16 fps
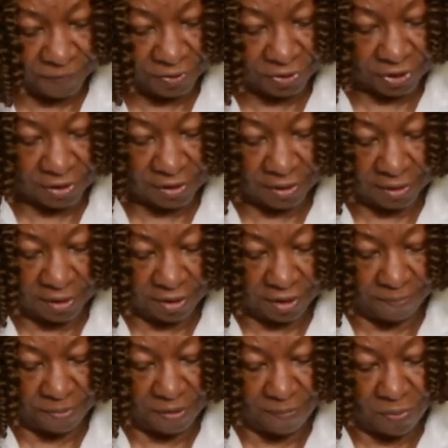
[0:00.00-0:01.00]
just a little
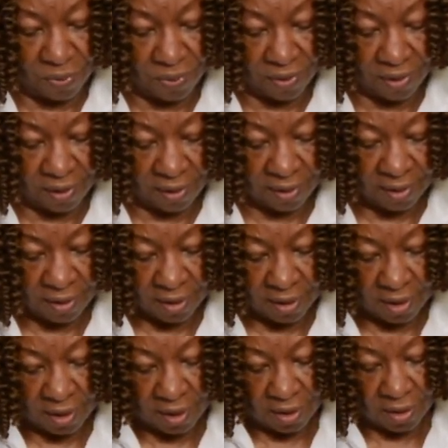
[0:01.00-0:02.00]
bit more
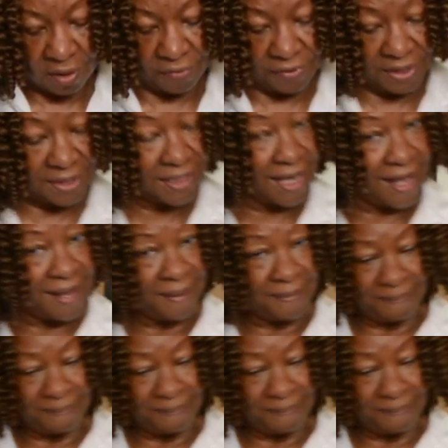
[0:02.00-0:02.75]
on the top.